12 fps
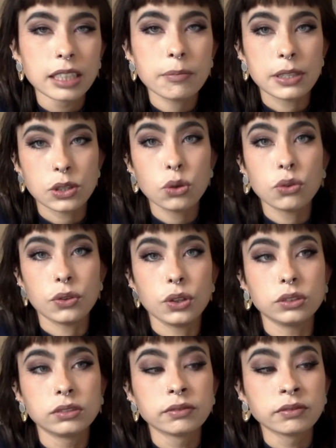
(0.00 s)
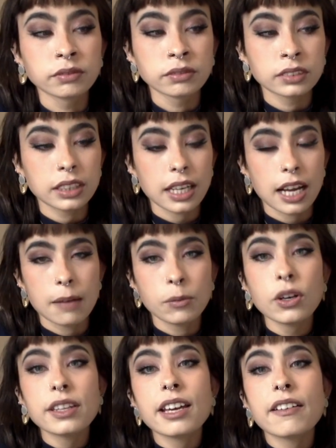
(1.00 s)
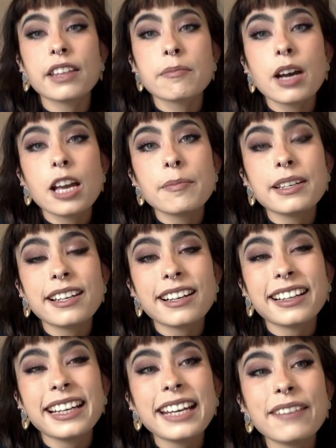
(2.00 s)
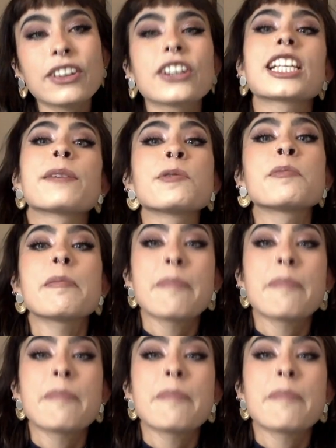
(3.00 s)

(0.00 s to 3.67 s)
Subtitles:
But it's awful. I'm not in there at the moment, luckily, because I'm on my